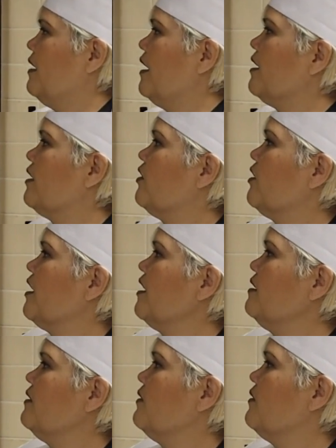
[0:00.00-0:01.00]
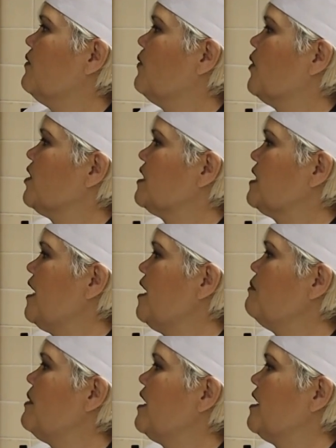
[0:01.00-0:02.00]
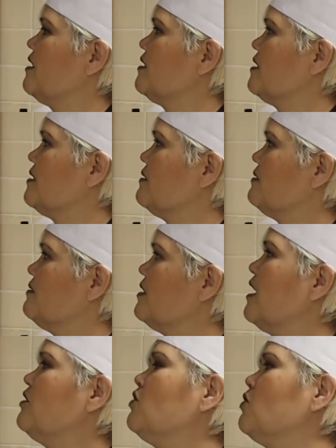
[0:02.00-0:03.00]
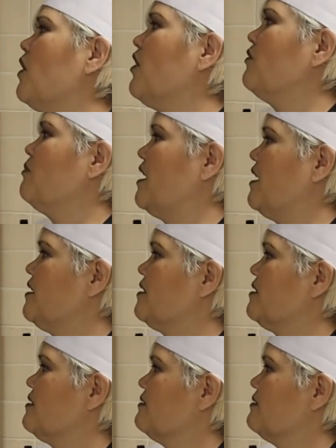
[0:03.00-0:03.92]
And cook it for 10 minutes, 10 to 12 minutes.